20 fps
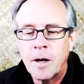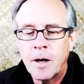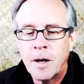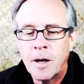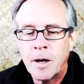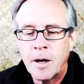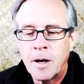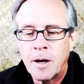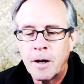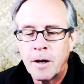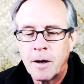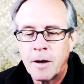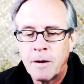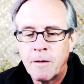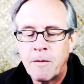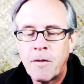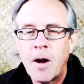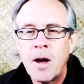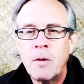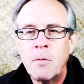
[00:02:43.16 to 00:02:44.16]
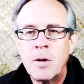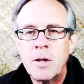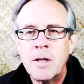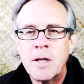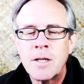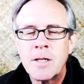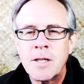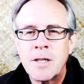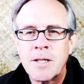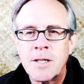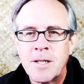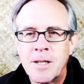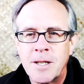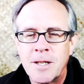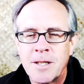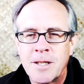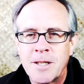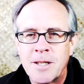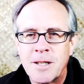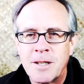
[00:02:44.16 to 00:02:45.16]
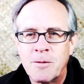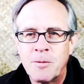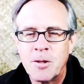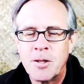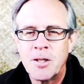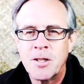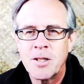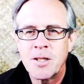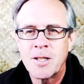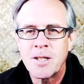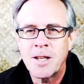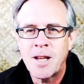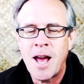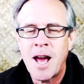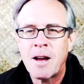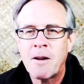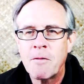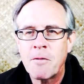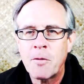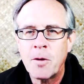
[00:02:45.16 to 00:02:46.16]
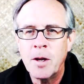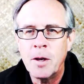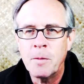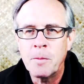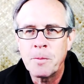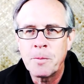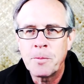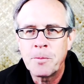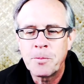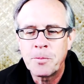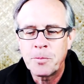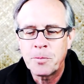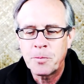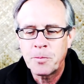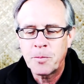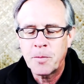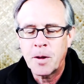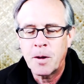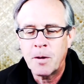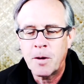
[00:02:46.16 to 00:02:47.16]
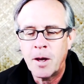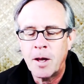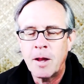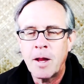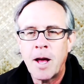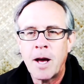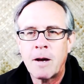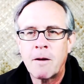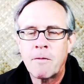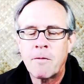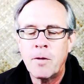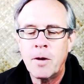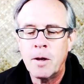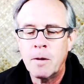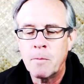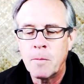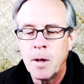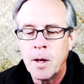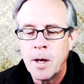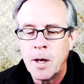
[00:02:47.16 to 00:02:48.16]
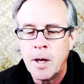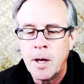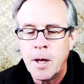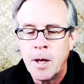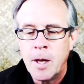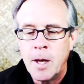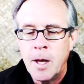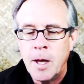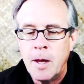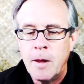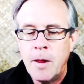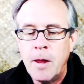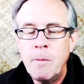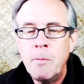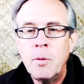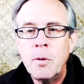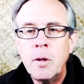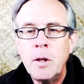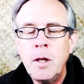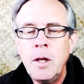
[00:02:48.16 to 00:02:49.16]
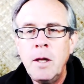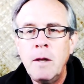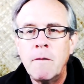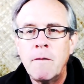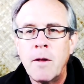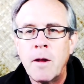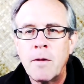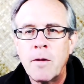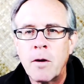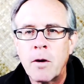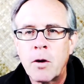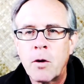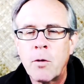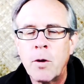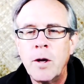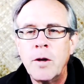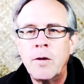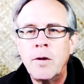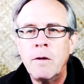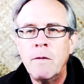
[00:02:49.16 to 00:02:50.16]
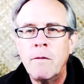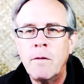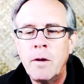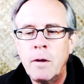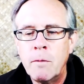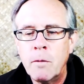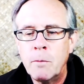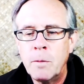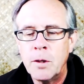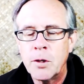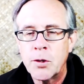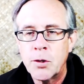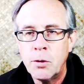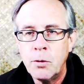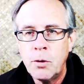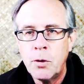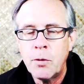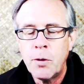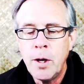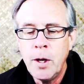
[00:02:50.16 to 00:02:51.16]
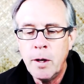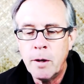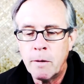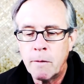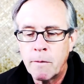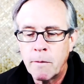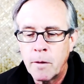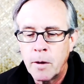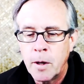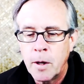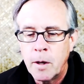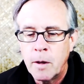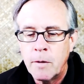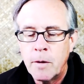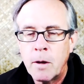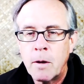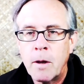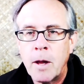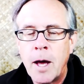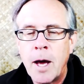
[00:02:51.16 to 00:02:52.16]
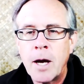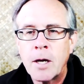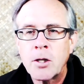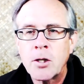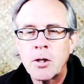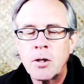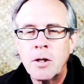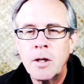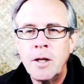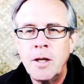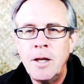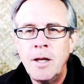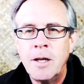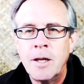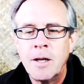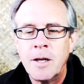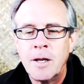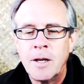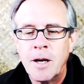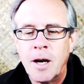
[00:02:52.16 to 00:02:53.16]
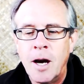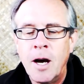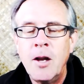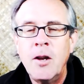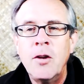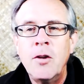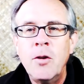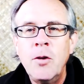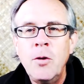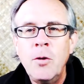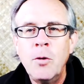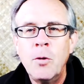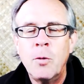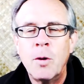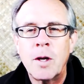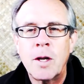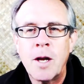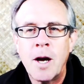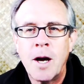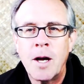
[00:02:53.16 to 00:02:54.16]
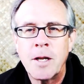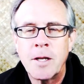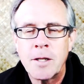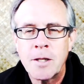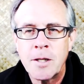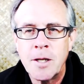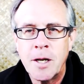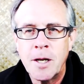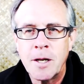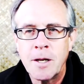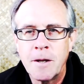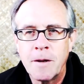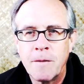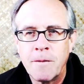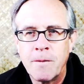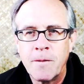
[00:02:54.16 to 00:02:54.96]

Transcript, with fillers: uh, find what doesn't exist, which is lack of freedom. Okay, lack of freedom. They believe that their creativity will be so creative that it'll actually undo what God has done.